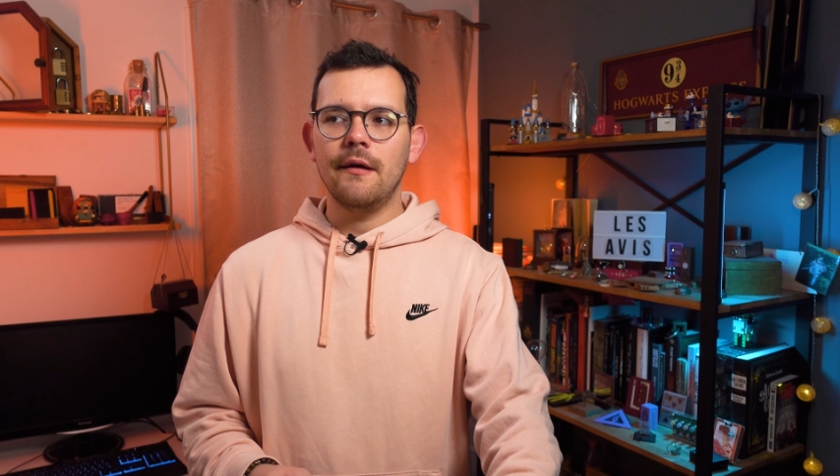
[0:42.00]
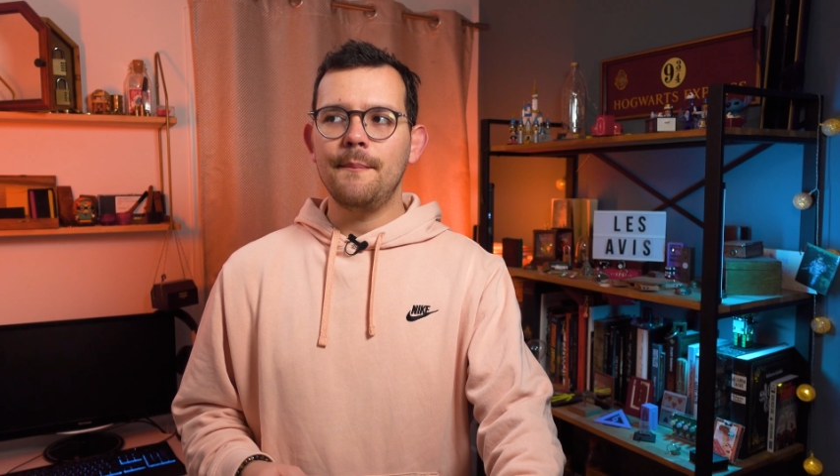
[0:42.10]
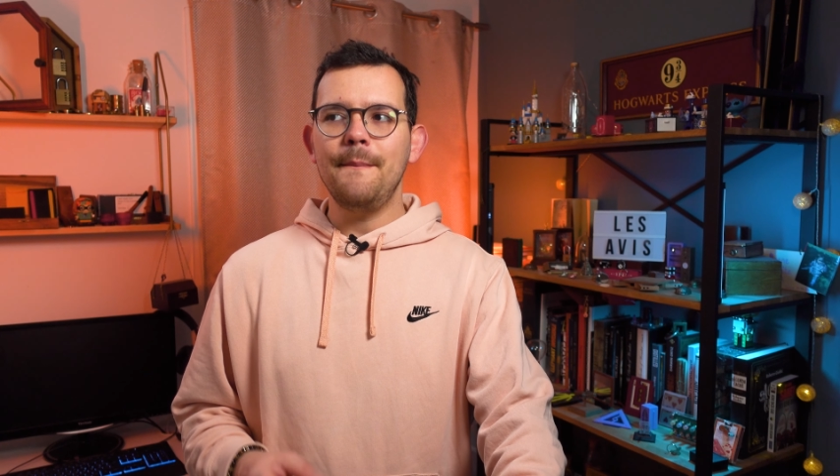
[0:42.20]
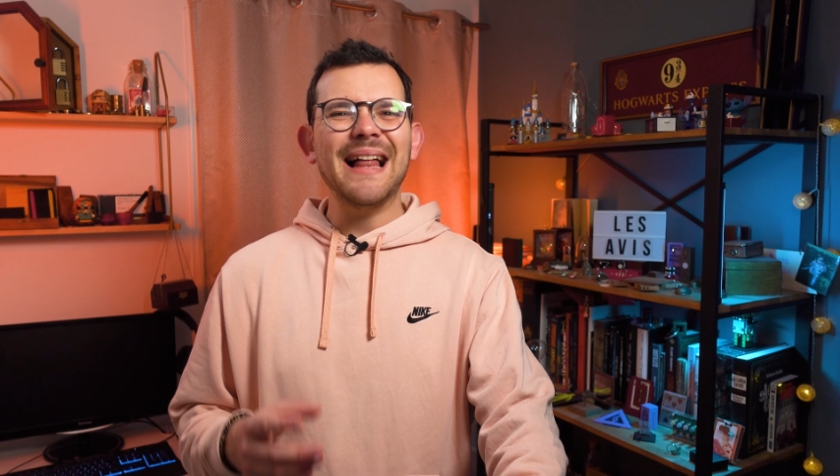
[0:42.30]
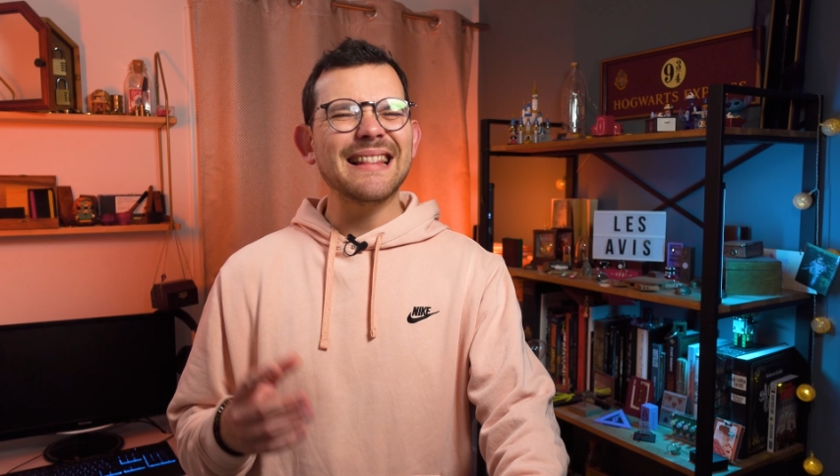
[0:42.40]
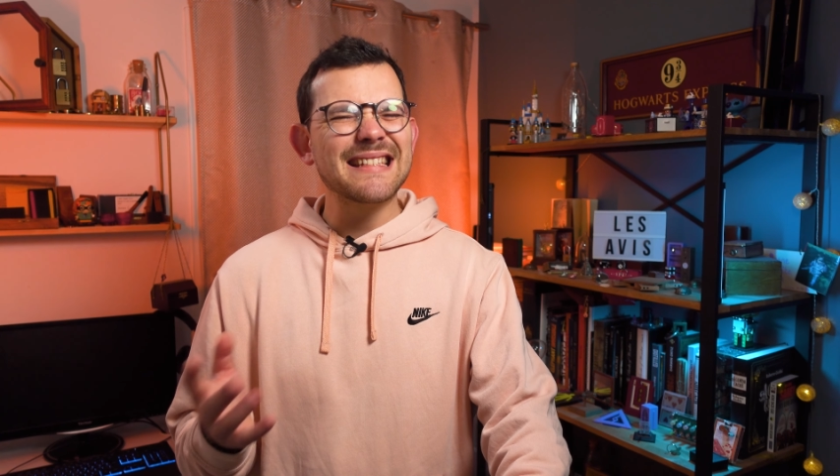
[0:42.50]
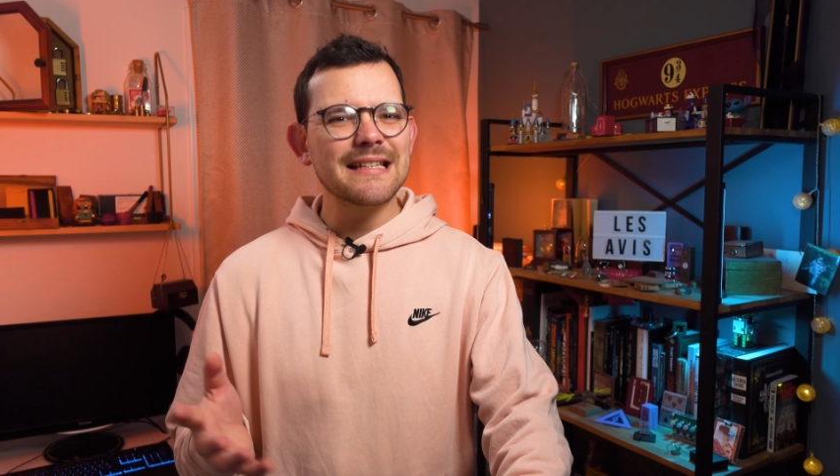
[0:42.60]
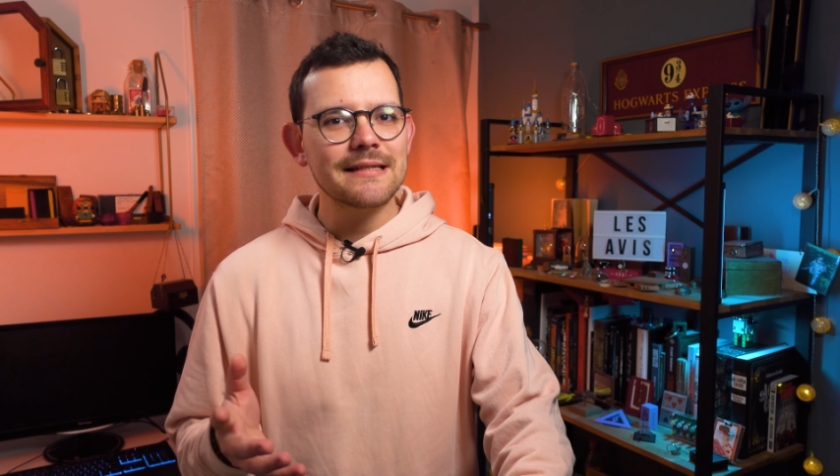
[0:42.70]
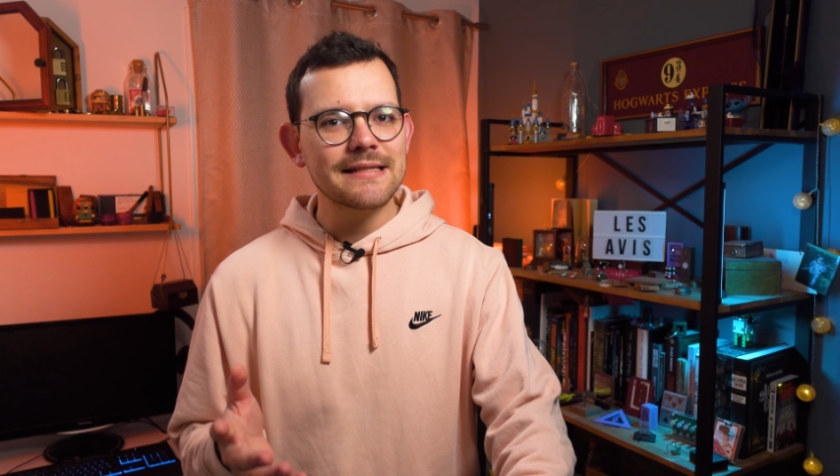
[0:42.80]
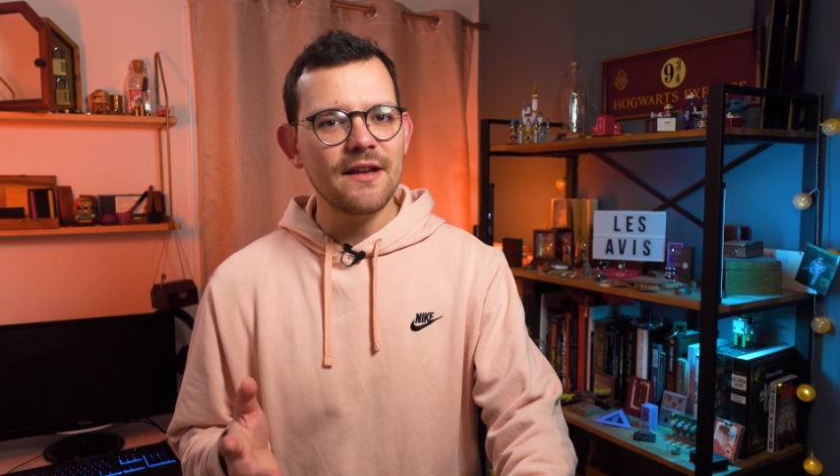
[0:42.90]

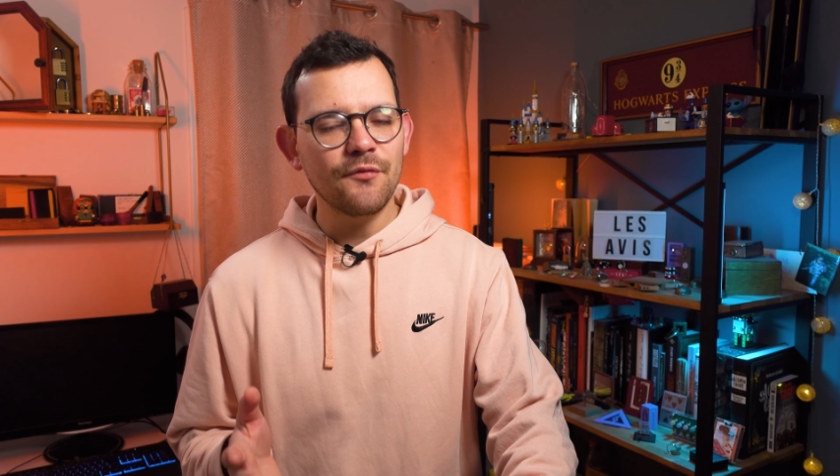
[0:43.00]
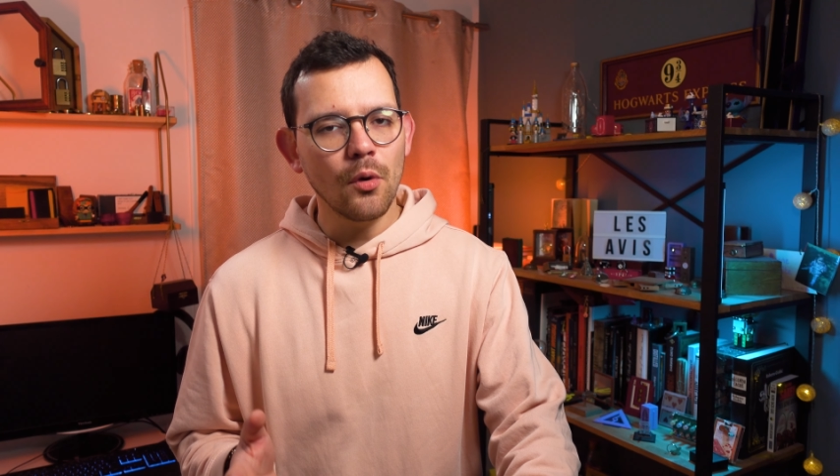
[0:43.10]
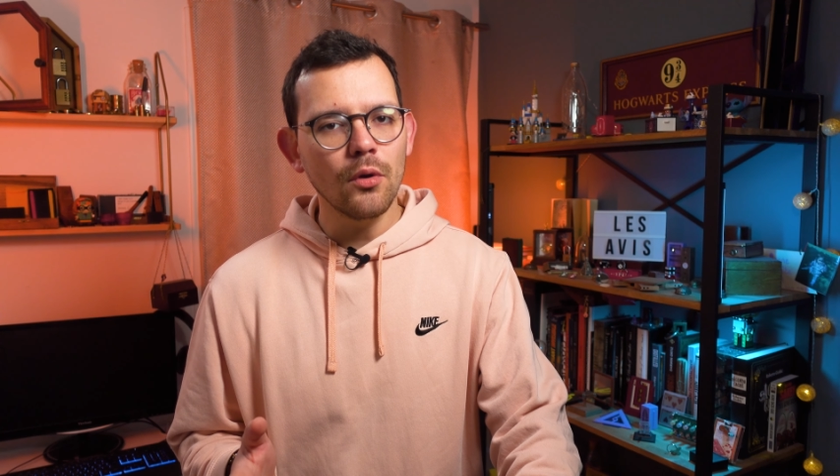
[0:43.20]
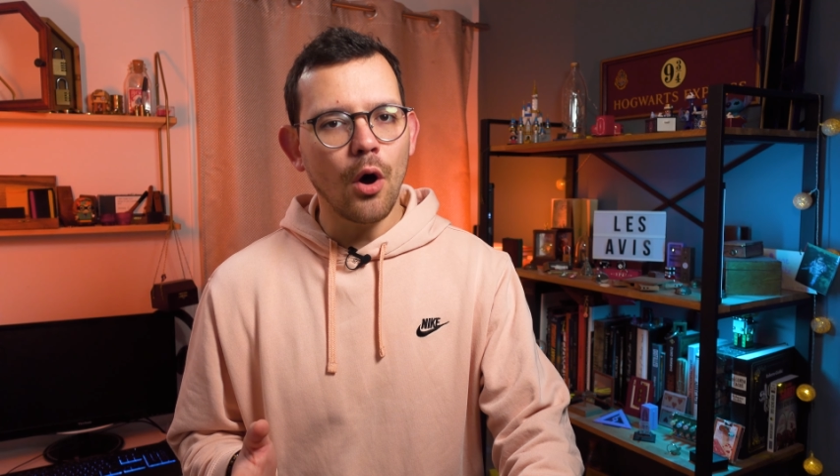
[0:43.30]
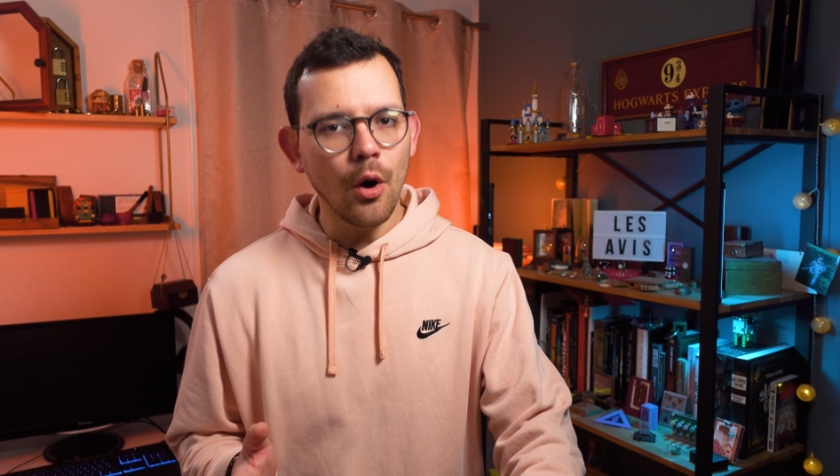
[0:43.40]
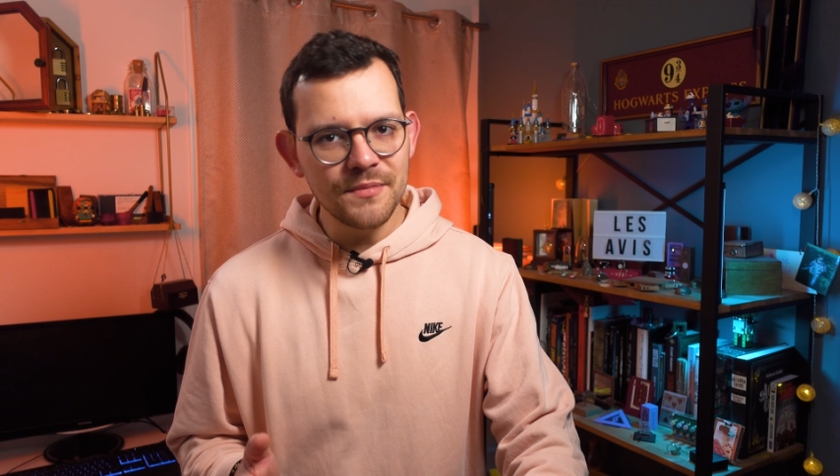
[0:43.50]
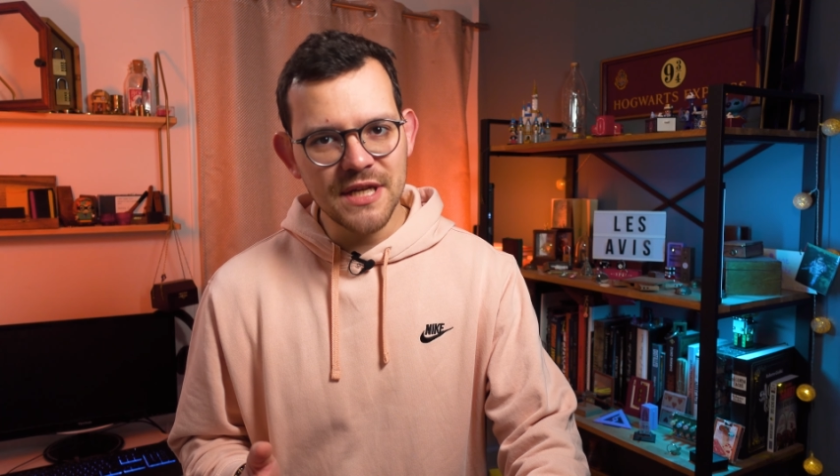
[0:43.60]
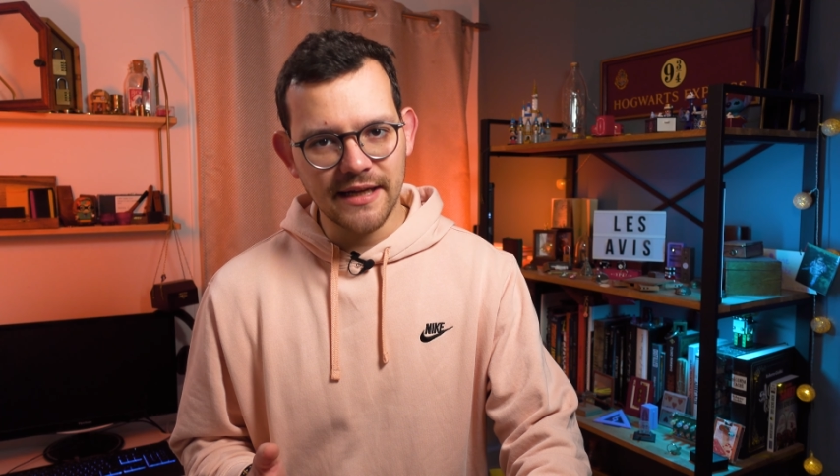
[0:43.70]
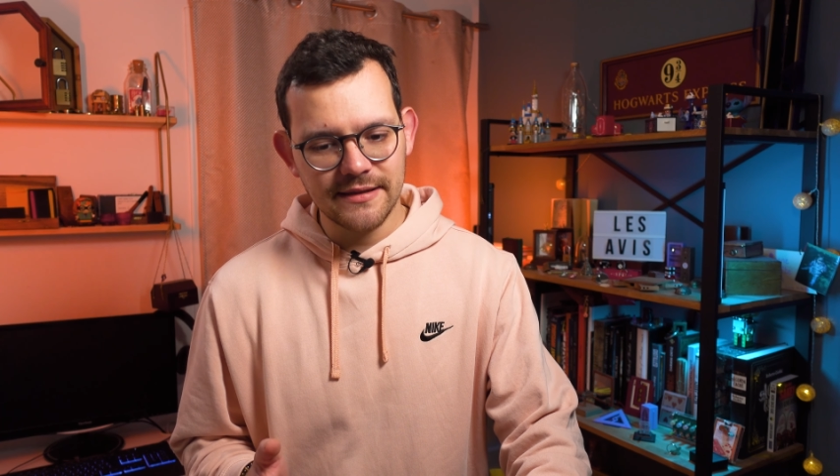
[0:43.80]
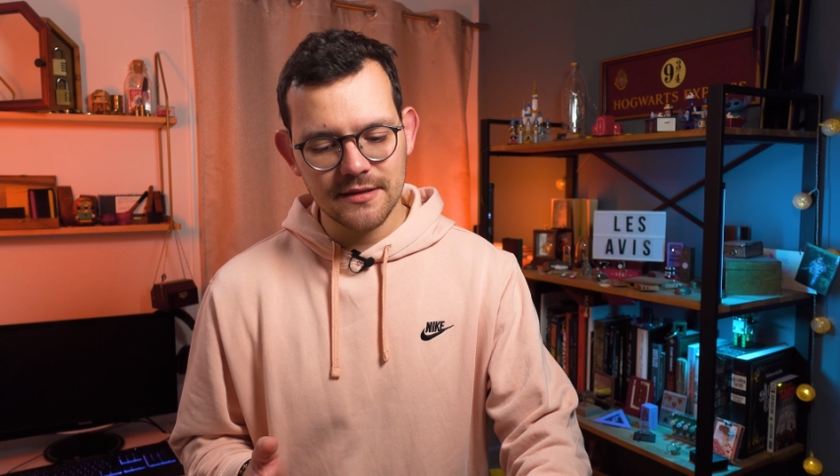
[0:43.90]
melt several
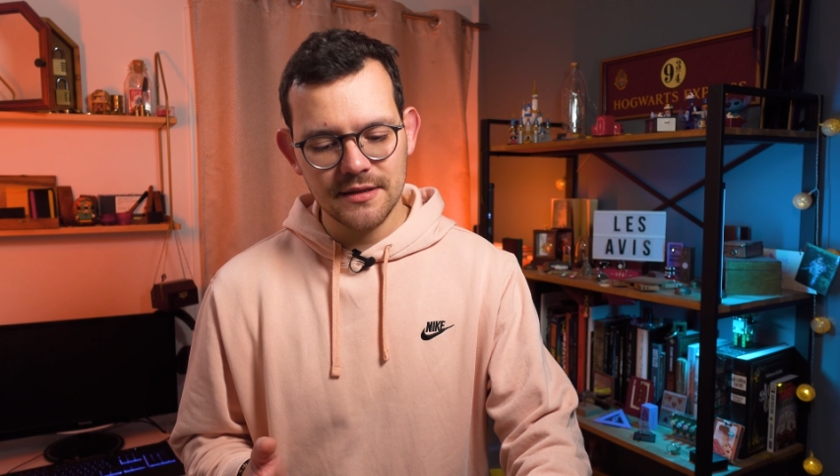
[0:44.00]
objects.